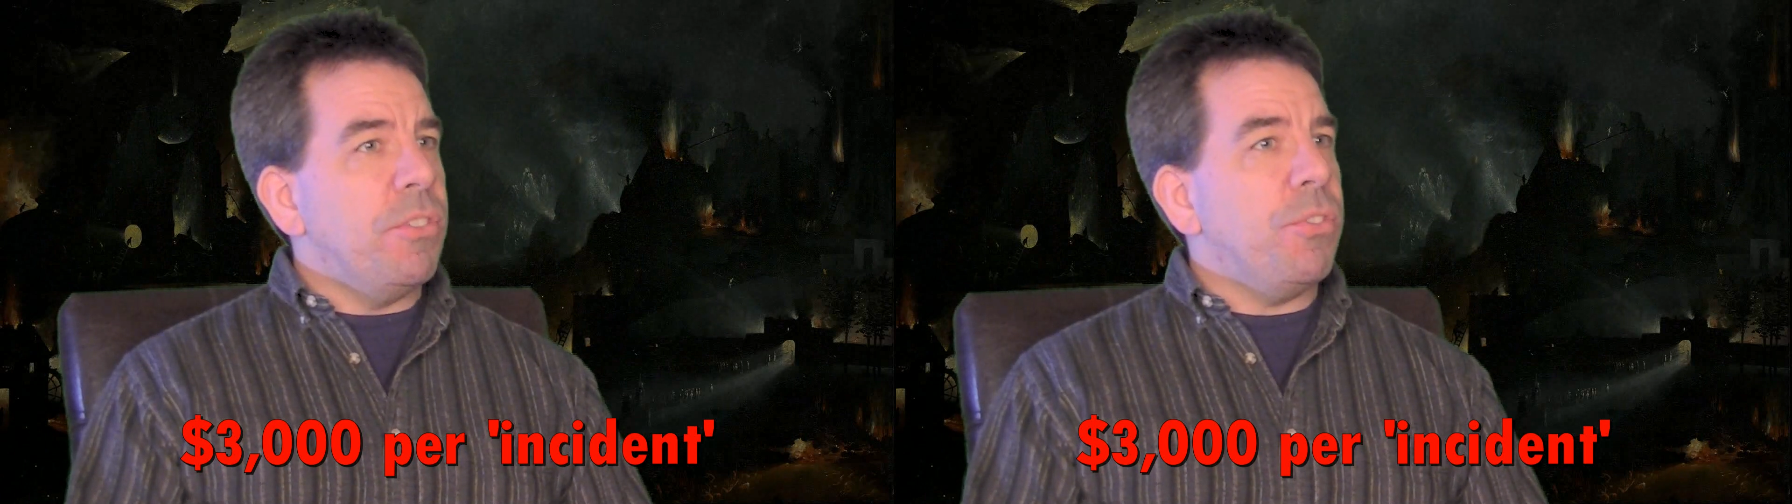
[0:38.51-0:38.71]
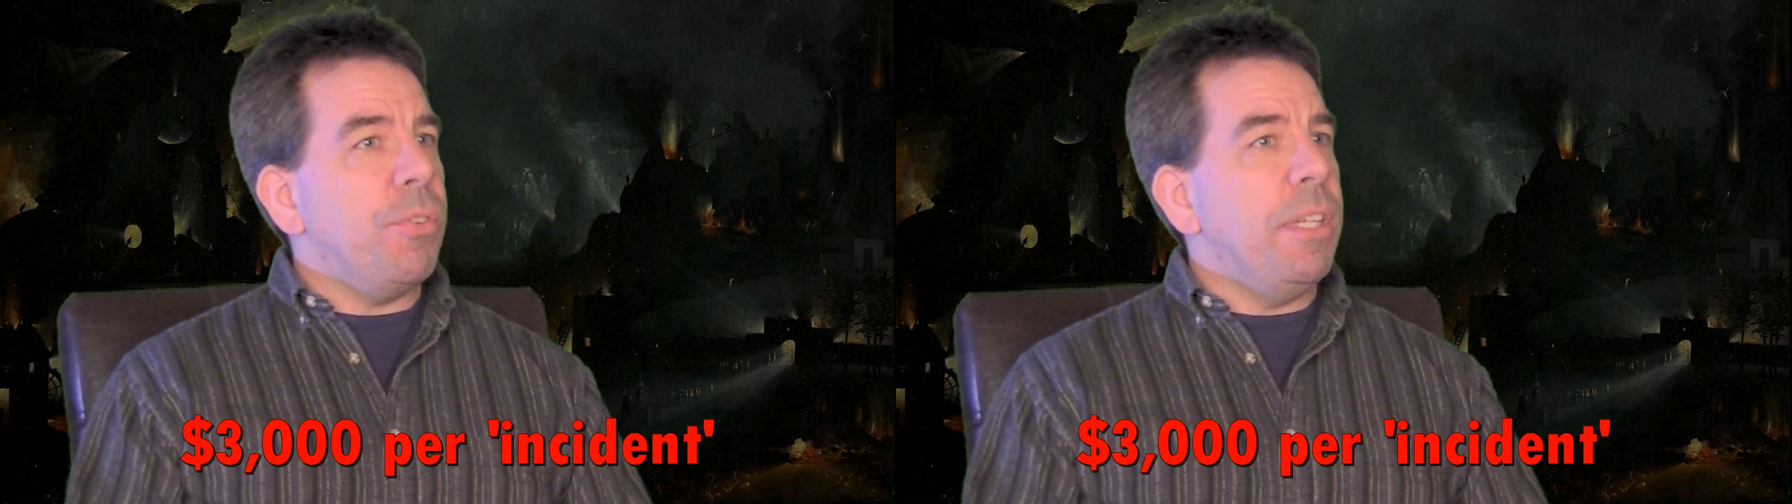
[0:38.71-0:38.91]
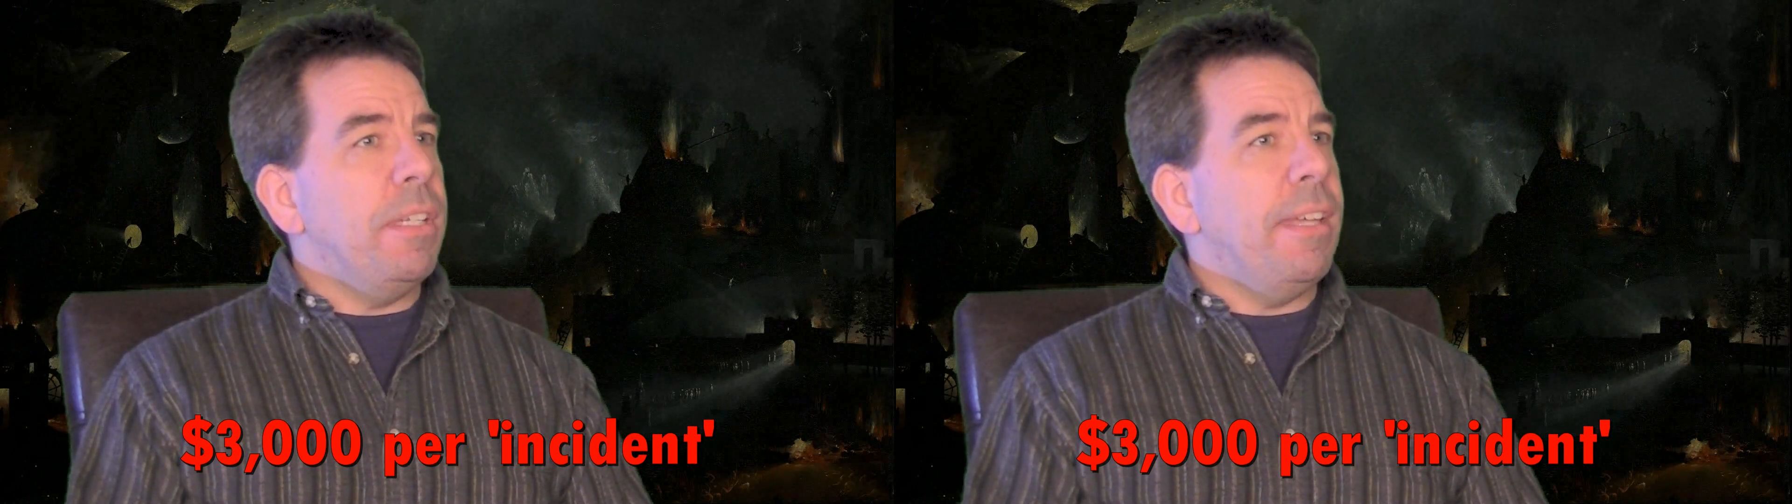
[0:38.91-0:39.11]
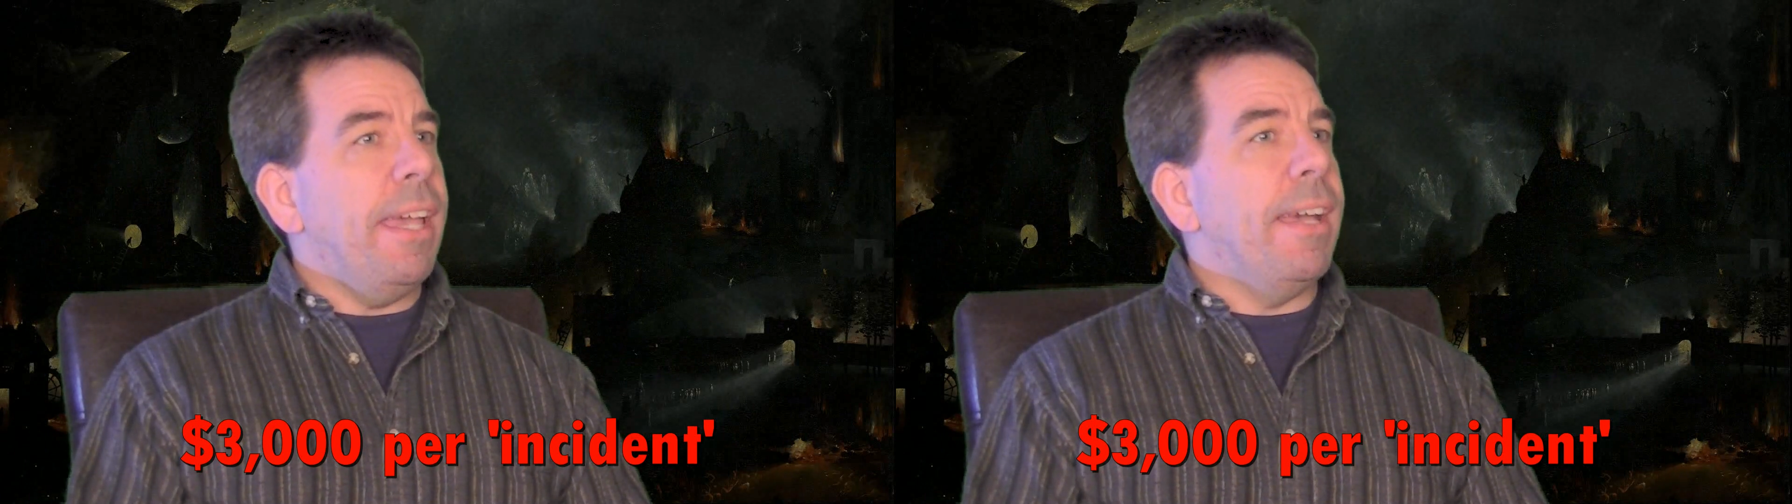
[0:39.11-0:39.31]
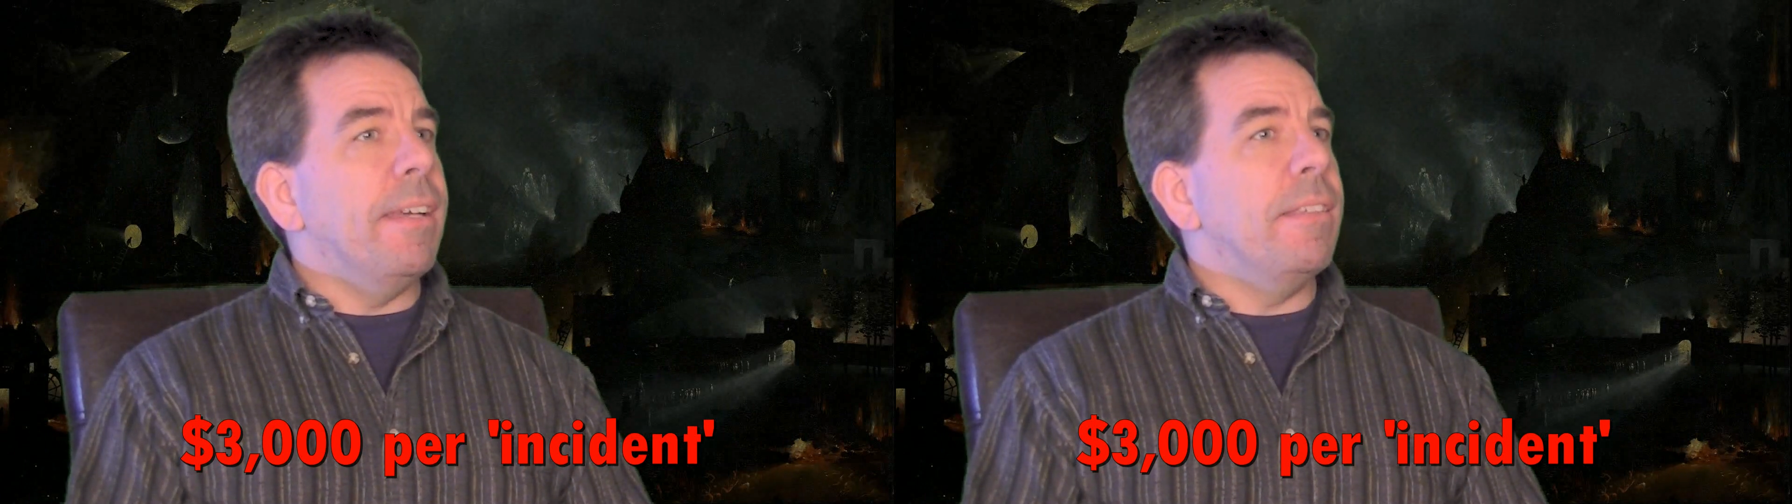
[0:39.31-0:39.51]
treated
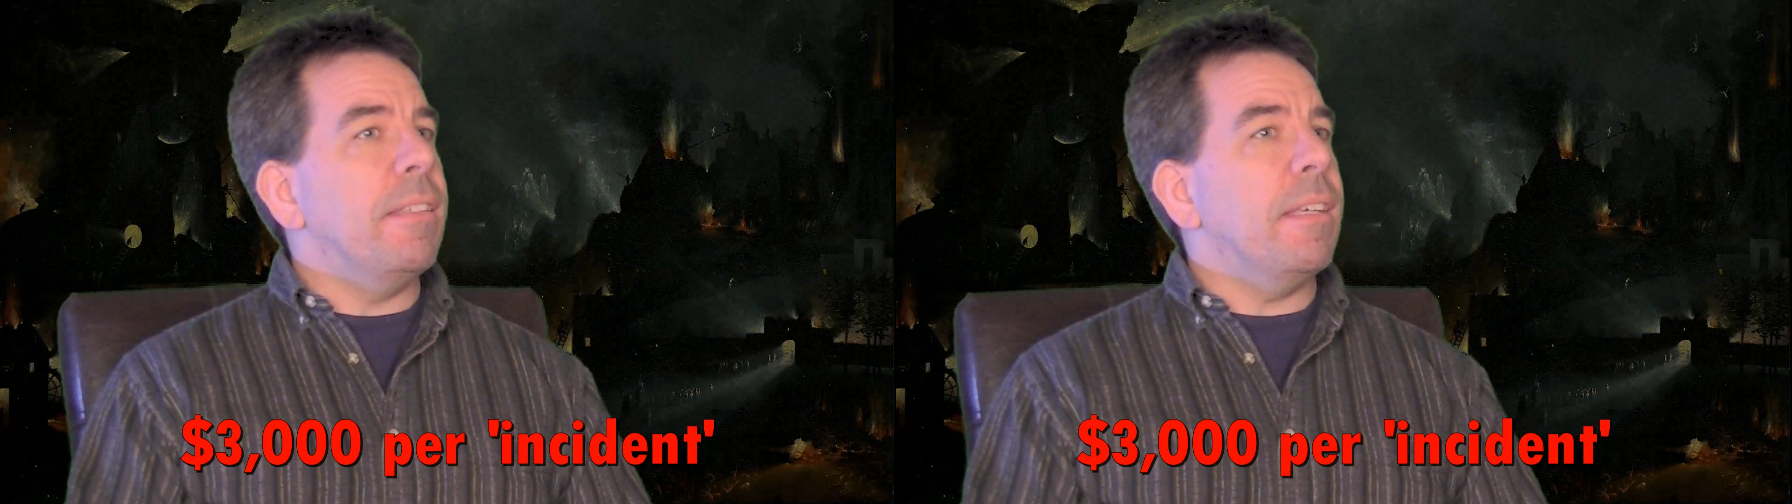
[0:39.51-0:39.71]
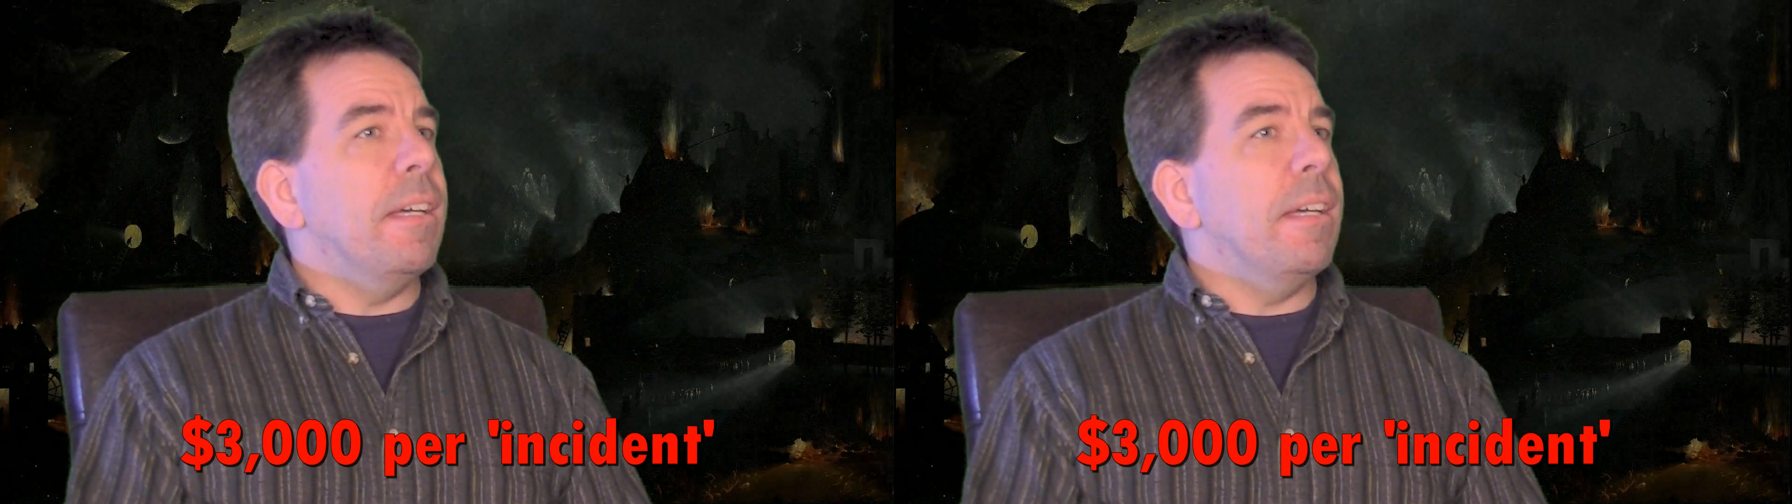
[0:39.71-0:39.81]
as